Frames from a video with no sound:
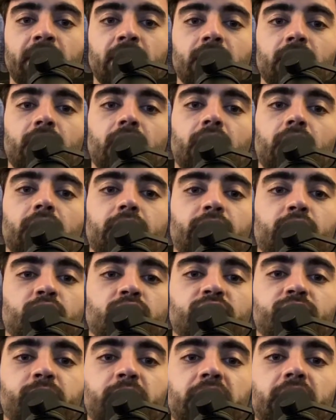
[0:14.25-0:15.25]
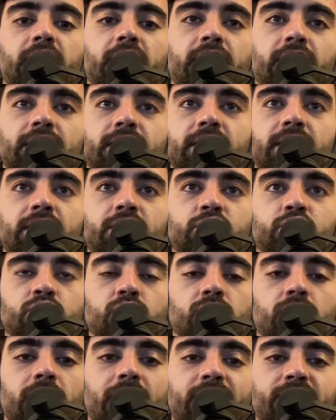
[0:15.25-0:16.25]
Those being the
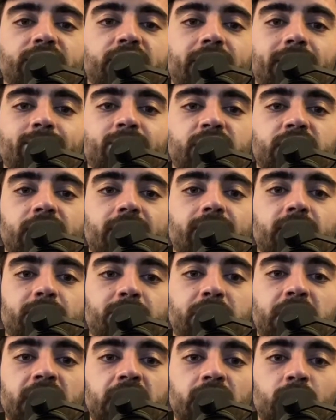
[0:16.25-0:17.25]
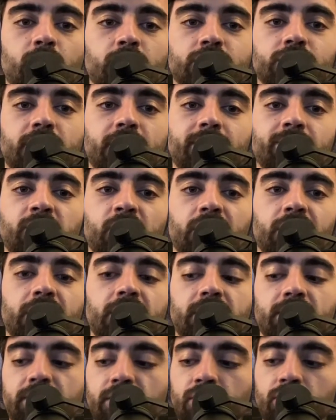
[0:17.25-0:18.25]
Shure SM7B, which I am talking
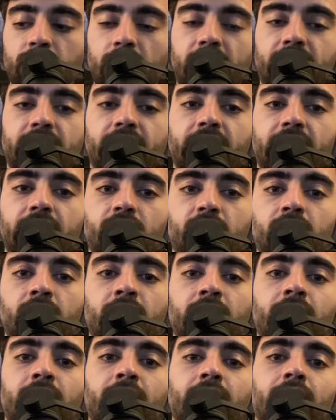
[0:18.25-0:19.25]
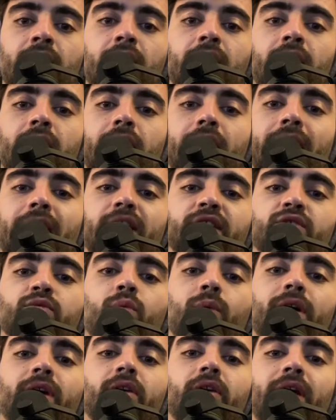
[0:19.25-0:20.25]
into right now, as
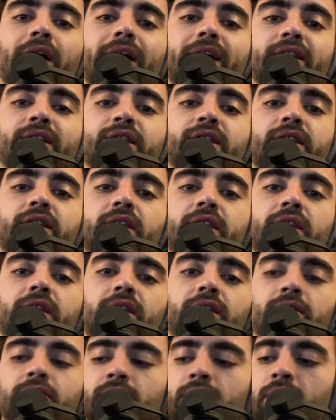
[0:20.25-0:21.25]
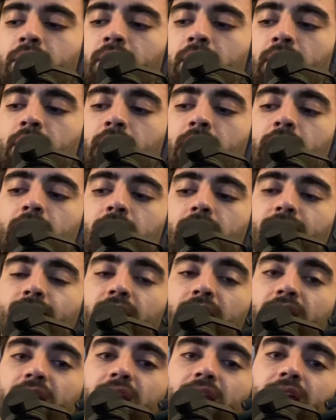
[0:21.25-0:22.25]
well as the, if I
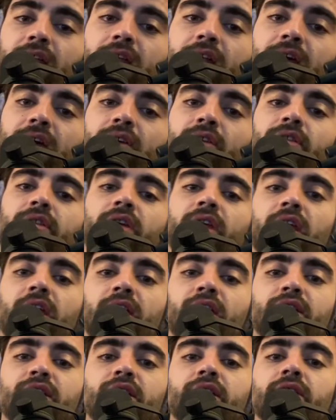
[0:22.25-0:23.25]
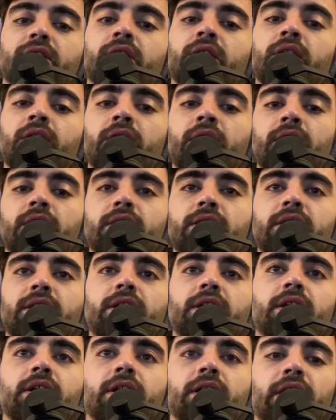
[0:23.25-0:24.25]
can get it out of the case here, the
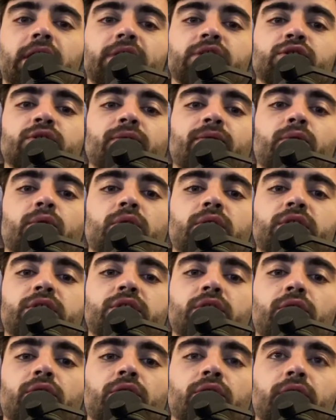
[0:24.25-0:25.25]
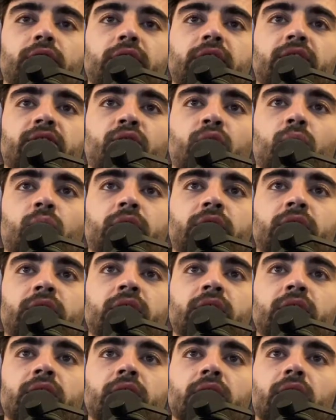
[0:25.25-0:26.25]
Electrovoice
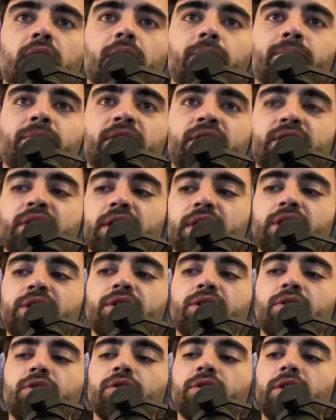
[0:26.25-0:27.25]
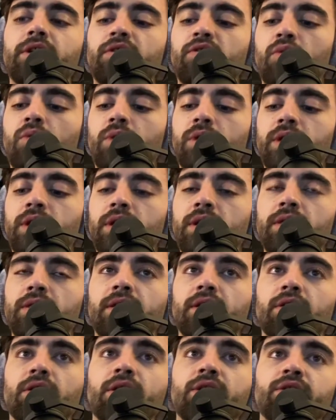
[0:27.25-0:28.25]
Re20. This is an Re20.
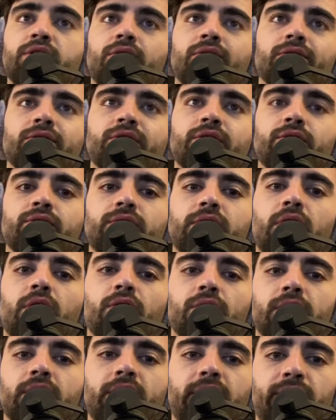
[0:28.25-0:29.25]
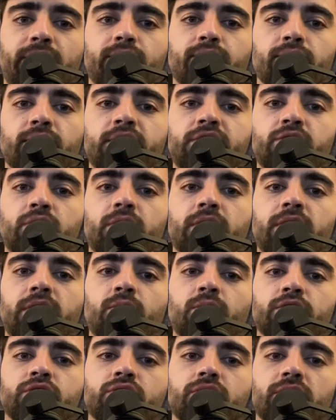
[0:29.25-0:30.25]
There is also the Re320,
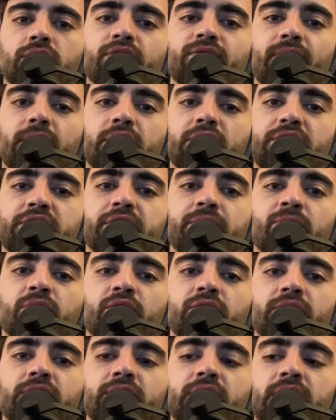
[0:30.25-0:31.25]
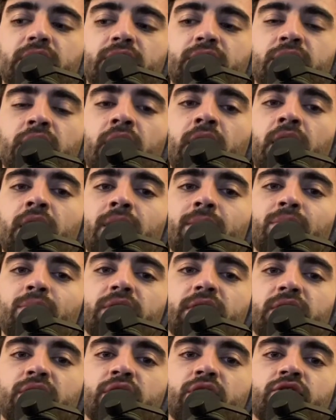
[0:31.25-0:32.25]
which looks very similar to this, but
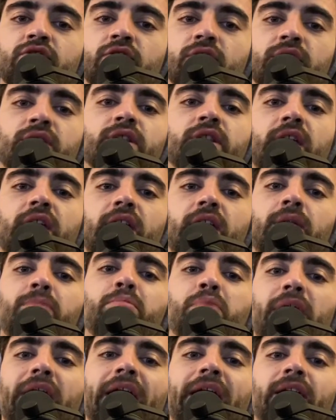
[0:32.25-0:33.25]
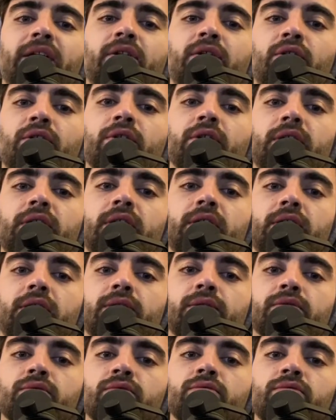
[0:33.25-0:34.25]
this is just a black
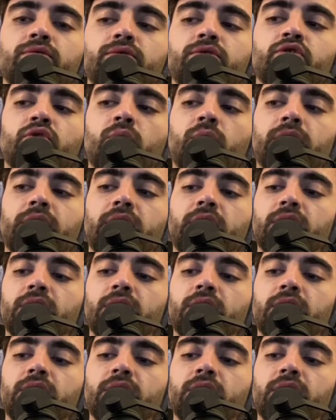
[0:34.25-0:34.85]
Re20.